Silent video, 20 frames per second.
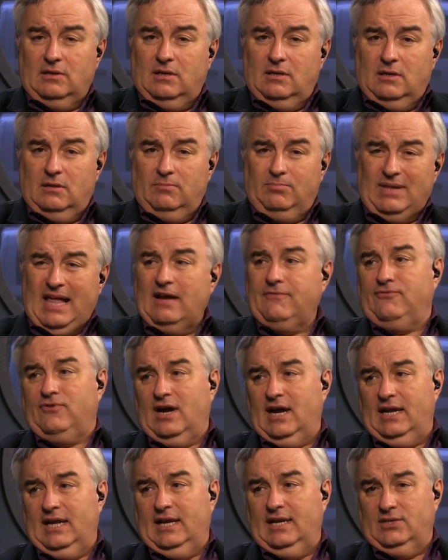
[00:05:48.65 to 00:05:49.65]
uh, Black
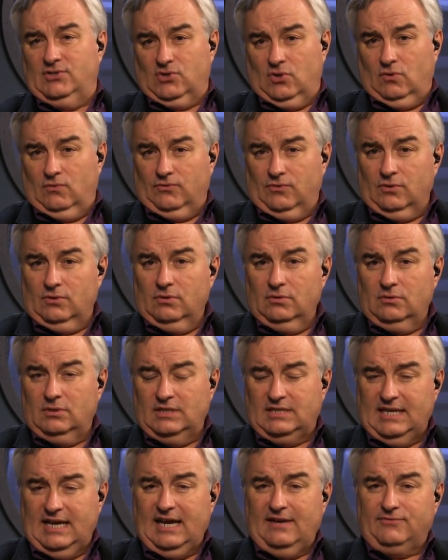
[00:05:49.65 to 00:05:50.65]
Friday is over,
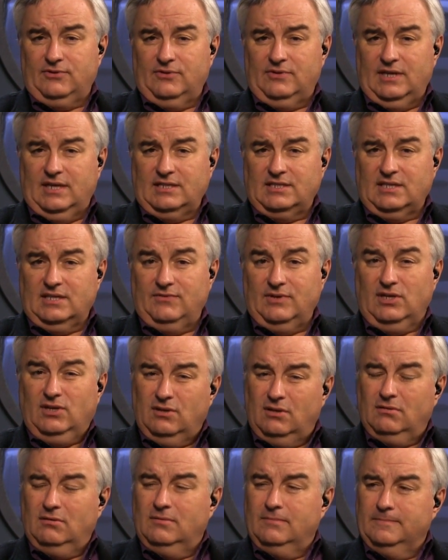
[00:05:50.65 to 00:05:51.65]
the day after Thanksgiving. And I